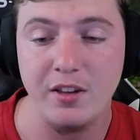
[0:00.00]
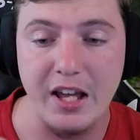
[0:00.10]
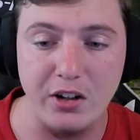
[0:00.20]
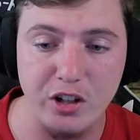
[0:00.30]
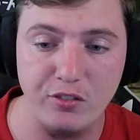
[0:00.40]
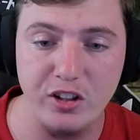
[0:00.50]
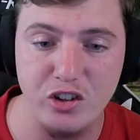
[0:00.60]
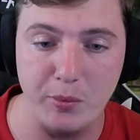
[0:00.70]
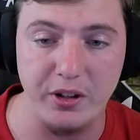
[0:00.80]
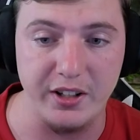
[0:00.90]
That'll definitely
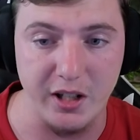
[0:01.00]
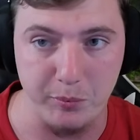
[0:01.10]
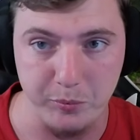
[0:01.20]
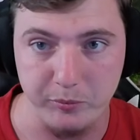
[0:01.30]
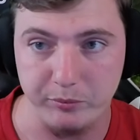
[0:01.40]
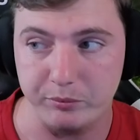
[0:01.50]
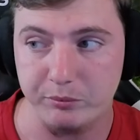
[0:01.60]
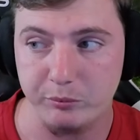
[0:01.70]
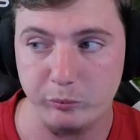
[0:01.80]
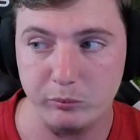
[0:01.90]
double hit them.
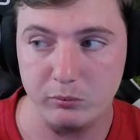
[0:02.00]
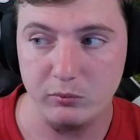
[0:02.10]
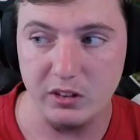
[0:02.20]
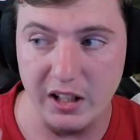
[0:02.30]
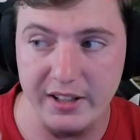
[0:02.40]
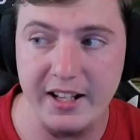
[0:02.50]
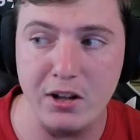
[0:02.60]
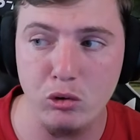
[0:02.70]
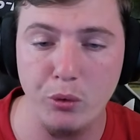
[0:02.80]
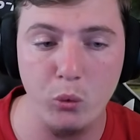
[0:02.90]
And
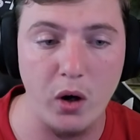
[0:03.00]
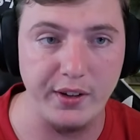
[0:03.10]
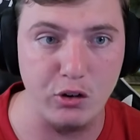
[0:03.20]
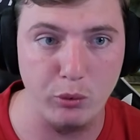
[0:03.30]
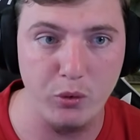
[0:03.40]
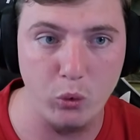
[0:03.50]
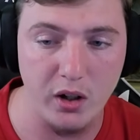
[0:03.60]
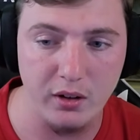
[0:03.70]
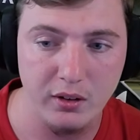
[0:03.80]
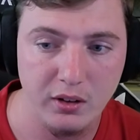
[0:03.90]
that's what we want. That's what we
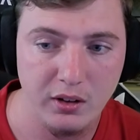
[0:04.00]
want.